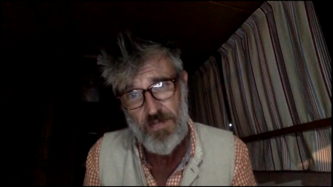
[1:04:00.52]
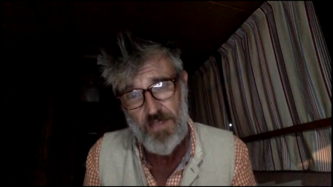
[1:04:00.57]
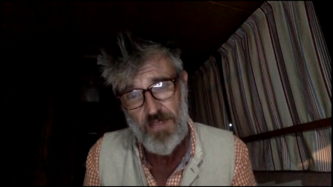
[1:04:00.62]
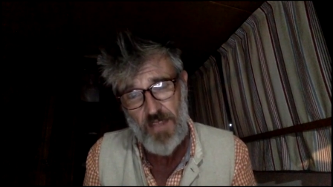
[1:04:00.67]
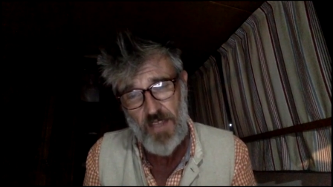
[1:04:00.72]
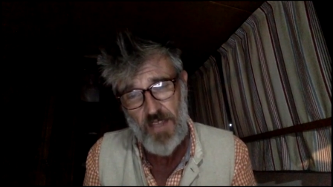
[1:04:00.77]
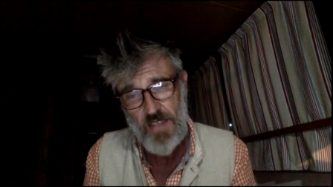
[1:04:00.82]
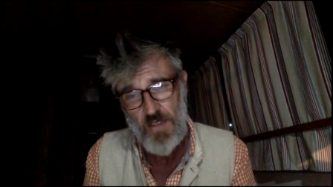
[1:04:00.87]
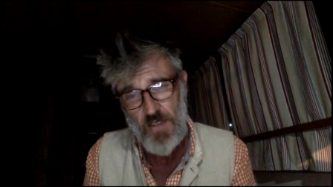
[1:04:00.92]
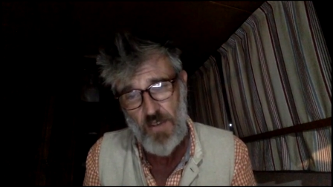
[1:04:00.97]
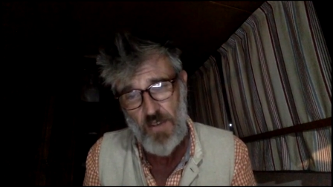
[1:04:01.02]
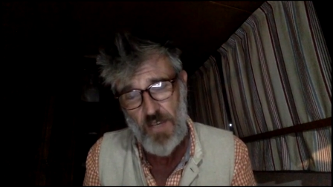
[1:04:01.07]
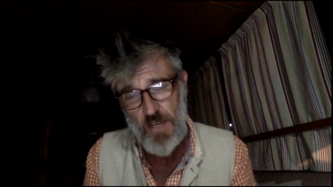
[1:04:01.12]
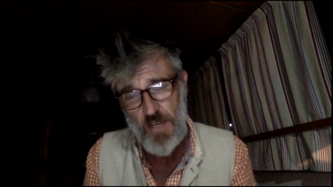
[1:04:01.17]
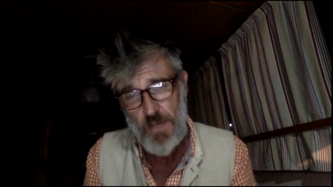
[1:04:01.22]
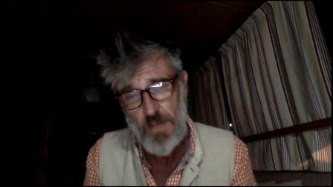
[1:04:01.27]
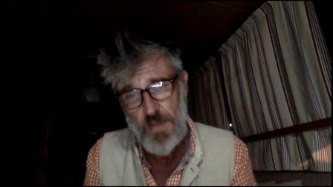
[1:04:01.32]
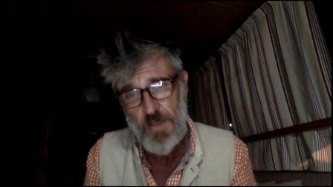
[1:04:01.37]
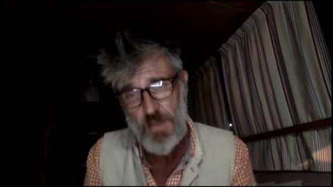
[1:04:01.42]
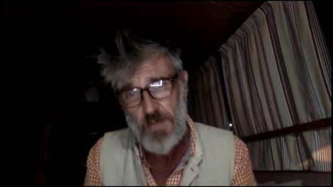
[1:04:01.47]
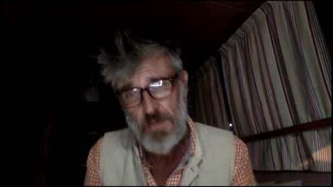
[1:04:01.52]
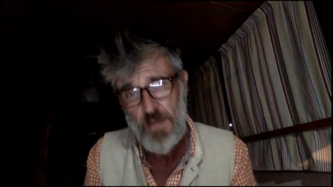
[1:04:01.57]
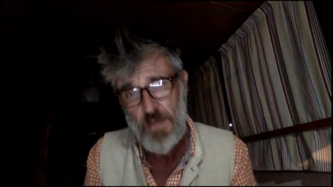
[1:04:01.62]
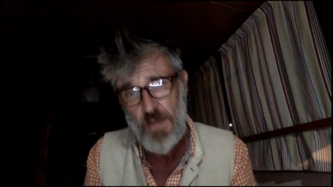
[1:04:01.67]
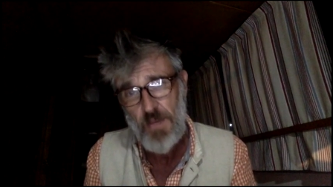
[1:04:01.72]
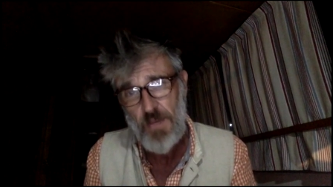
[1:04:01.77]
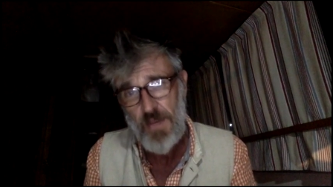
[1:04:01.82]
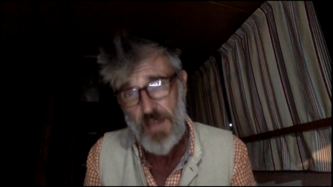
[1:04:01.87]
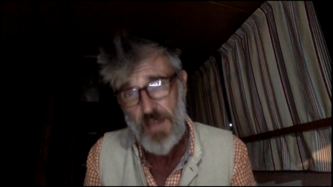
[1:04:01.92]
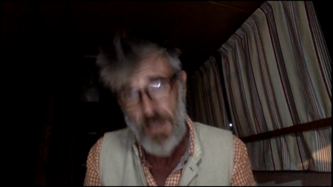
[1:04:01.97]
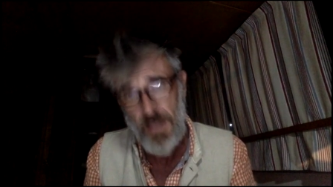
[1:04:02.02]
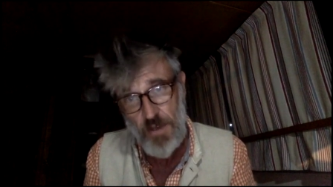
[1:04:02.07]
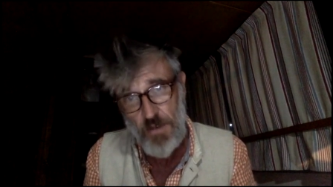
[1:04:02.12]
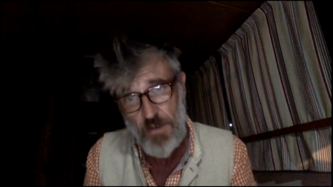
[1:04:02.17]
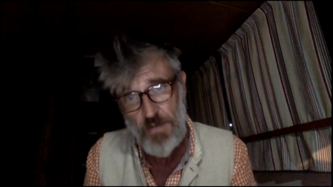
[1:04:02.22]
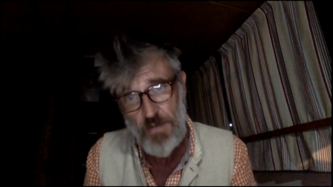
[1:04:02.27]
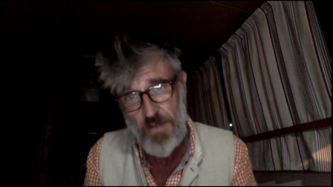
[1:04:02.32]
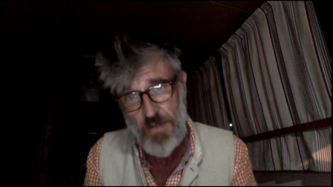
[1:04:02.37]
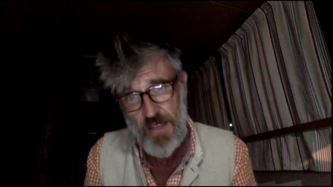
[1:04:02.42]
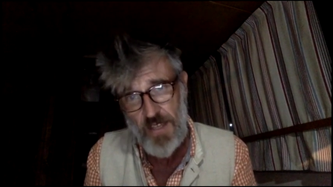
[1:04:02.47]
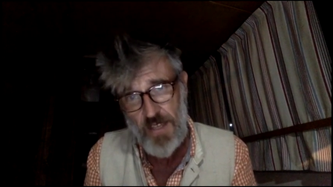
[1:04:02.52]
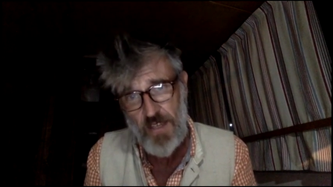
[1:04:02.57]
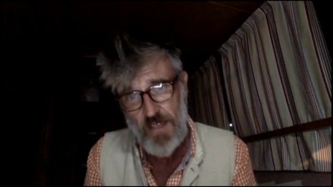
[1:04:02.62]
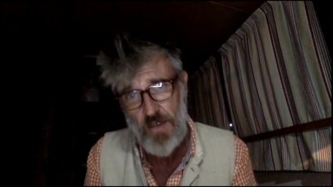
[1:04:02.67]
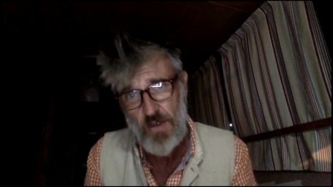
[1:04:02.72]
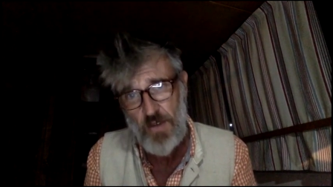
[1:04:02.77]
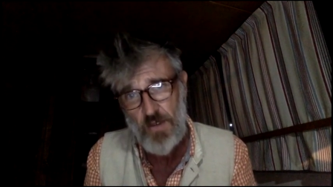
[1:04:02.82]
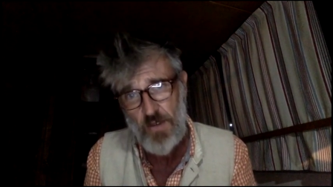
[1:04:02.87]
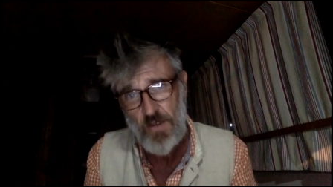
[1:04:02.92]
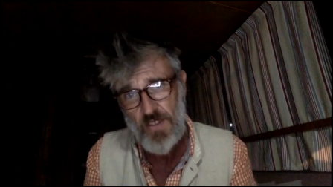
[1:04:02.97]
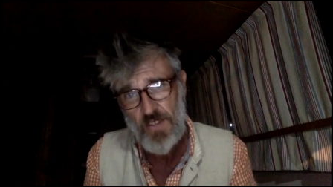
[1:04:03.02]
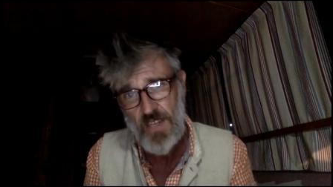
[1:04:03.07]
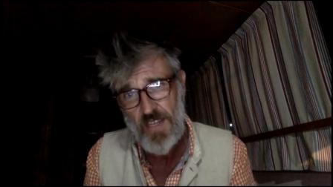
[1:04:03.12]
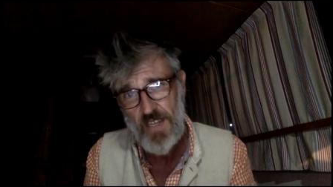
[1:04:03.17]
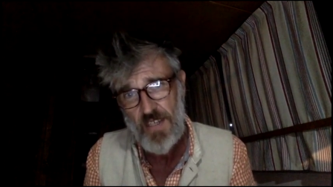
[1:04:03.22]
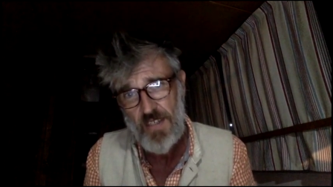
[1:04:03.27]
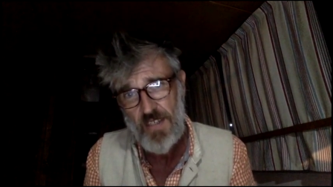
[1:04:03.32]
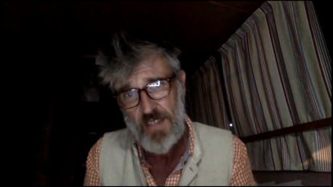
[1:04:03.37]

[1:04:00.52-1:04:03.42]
And you're helping them come out of that cul-de-sac."